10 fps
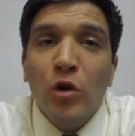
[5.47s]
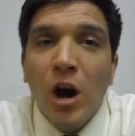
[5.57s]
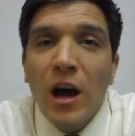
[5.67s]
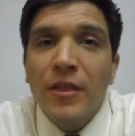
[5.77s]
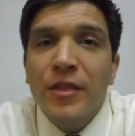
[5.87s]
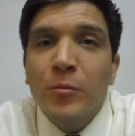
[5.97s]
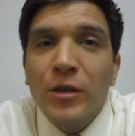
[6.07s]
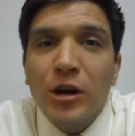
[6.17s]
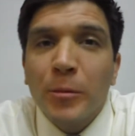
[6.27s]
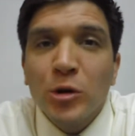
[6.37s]
Roth. I'm
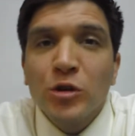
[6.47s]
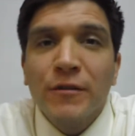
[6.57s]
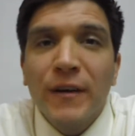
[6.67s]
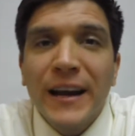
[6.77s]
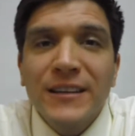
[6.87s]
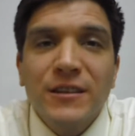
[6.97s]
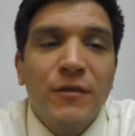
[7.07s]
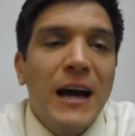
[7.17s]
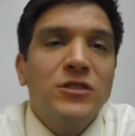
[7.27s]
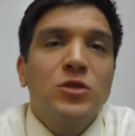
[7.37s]
with Commercial Finance
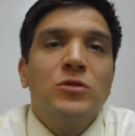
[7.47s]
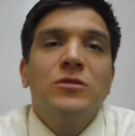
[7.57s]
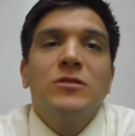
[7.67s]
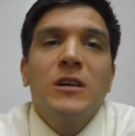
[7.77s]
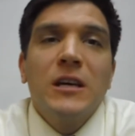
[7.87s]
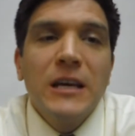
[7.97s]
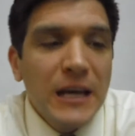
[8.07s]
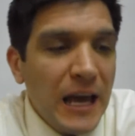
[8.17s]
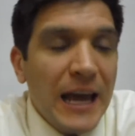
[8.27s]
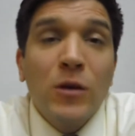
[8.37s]
Advisors.
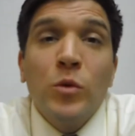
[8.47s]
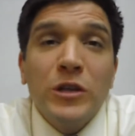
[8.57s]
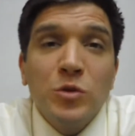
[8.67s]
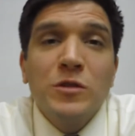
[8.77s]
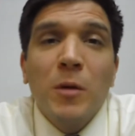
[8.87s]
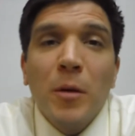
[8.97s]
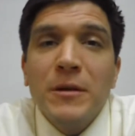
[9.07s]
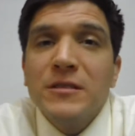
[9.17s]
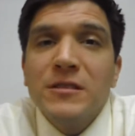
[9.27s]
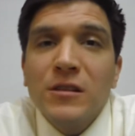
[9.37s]
We do small
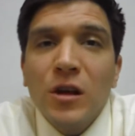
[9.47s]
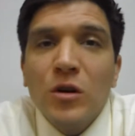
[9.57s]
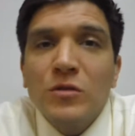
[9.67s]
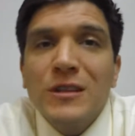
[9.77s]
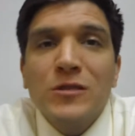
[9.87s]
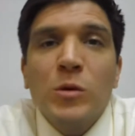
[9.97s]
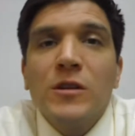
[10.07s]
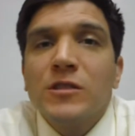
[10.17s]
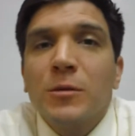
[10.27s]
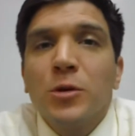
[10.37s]
business loans as well
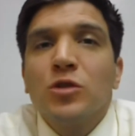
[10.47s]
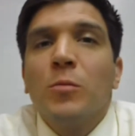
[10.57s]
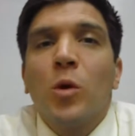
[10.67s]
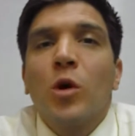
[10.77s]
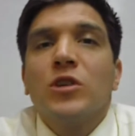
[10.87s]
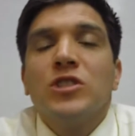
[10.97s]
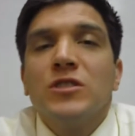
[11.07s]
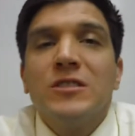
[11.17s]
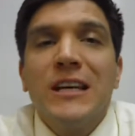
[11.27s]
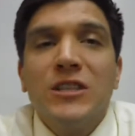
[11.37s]
as commercial
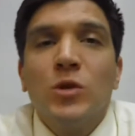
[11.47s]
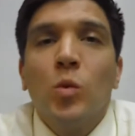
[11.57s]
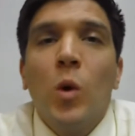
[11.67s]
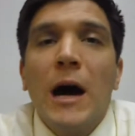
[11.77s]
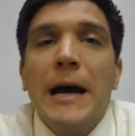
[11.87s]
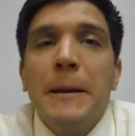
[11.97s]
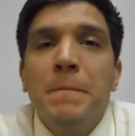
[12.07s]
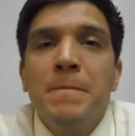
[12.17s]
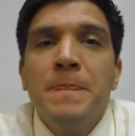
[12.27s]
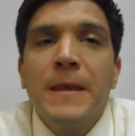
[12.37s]
mortgages nationwide.
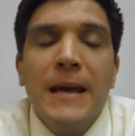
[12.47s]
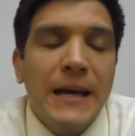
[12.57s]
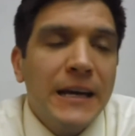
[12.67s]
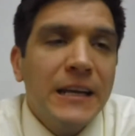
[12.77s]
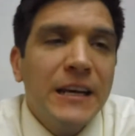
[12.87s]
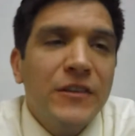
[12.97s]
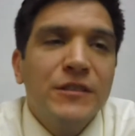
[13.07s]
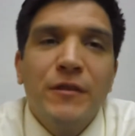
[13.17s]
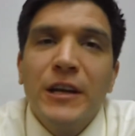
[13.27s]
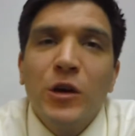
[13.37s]
And in
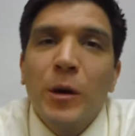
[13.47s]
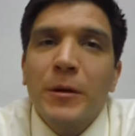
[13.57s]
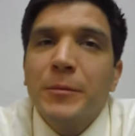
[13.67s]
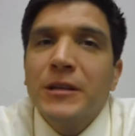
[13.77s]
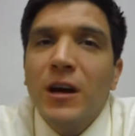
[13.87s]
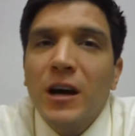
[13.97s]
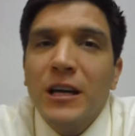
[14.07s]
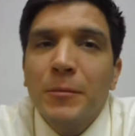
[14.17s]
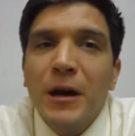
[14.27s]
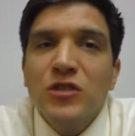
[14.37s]
this video, I'm going to be
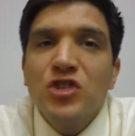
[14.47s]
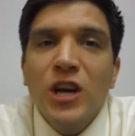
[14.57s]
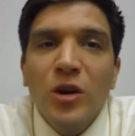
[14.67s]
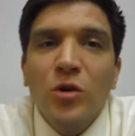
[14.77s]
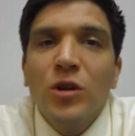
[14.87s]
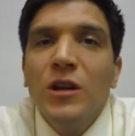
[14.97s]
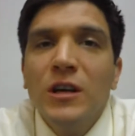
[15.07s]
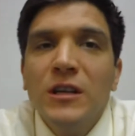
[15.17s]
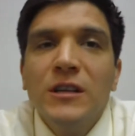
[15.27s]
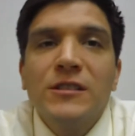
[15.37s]
talking about general
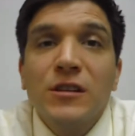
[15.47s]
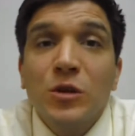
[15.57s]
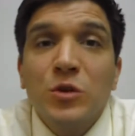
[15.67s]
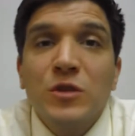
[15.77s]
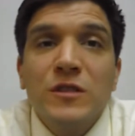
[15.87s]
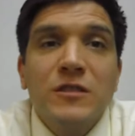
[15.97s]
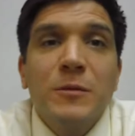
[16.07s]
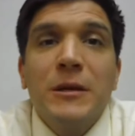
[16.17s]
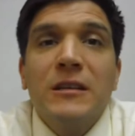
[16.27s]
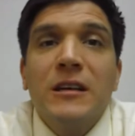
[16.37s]
solutions to
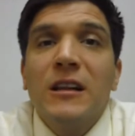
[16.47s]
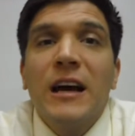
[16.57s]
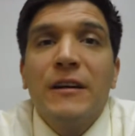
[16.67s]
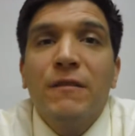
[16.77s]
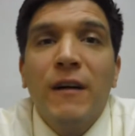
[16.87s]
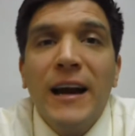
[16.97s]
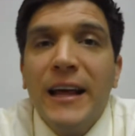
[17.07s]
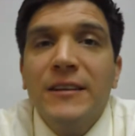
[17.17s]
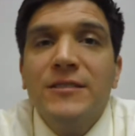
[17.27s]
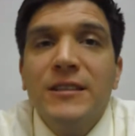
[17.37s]
being declined
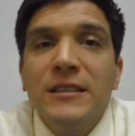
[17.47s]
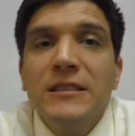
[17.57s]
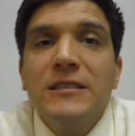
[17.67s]
financing.